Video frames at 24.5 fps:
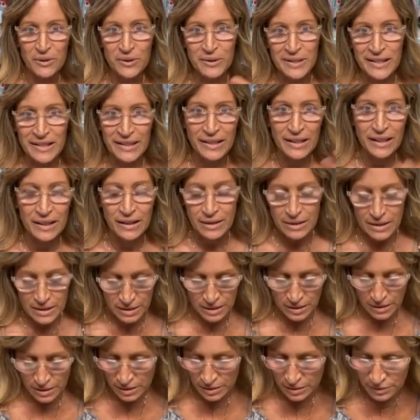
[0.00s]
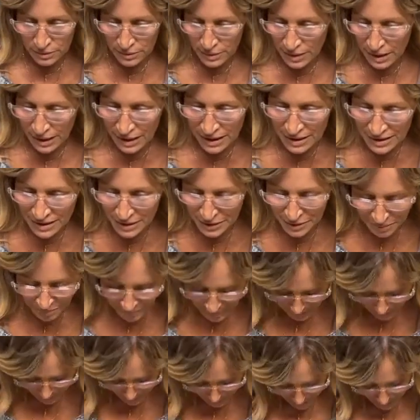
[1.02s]
clothes and the guns and the saloon
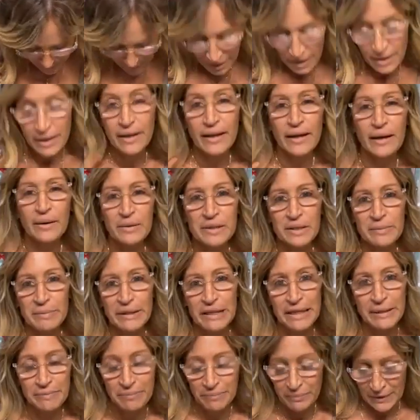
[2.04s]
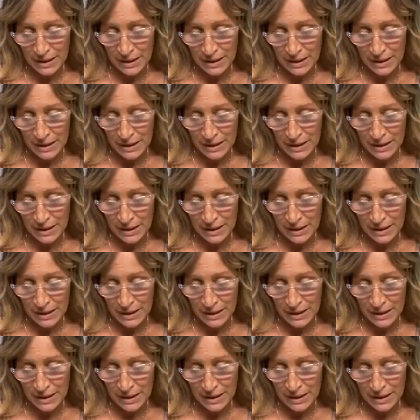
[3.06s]
costumes. And that was me.